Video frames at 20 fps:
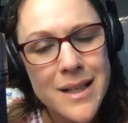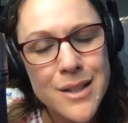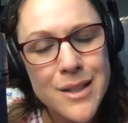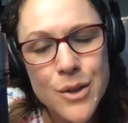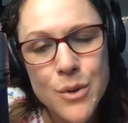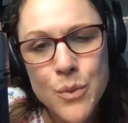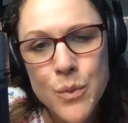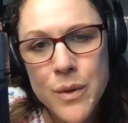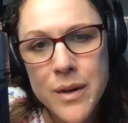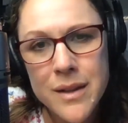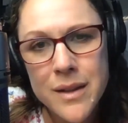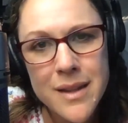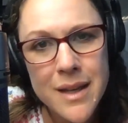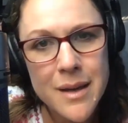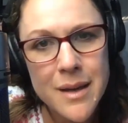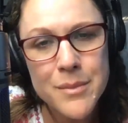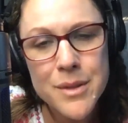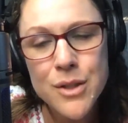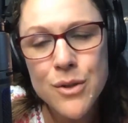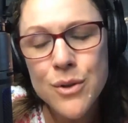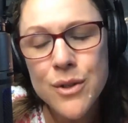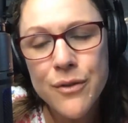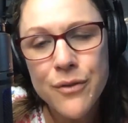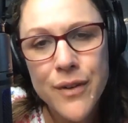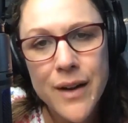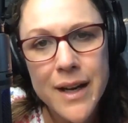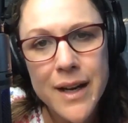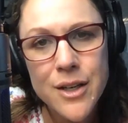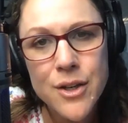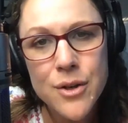I don't want them to
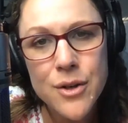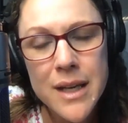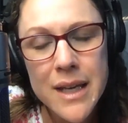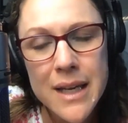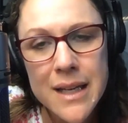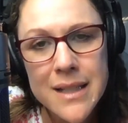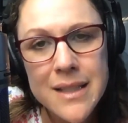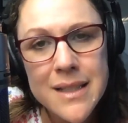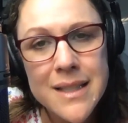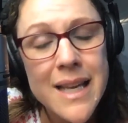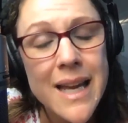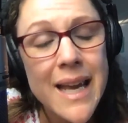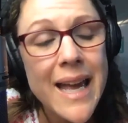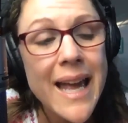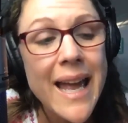define your kids